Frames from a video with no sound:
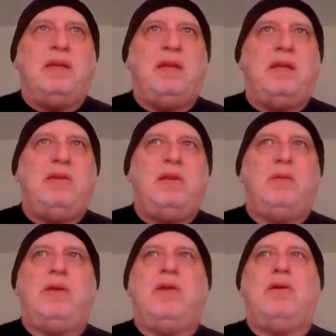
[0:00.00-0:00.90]
in,
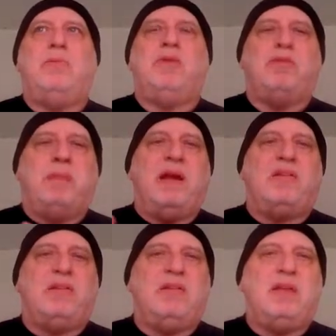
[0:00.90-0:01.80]
the herbs, the
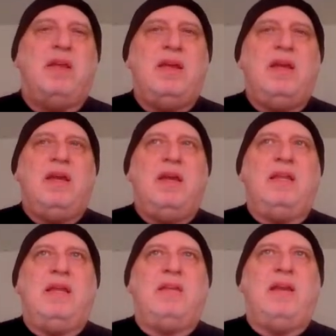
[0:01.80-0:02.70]
spices,
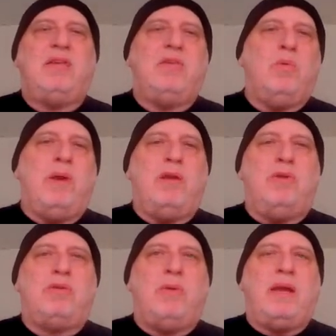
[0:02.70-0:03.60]
and that takes it away. And
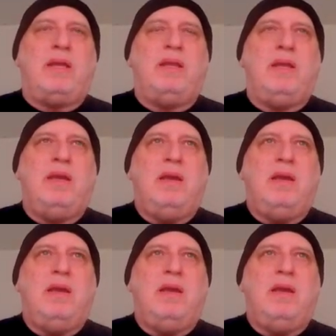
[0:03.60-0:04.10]
also I got the,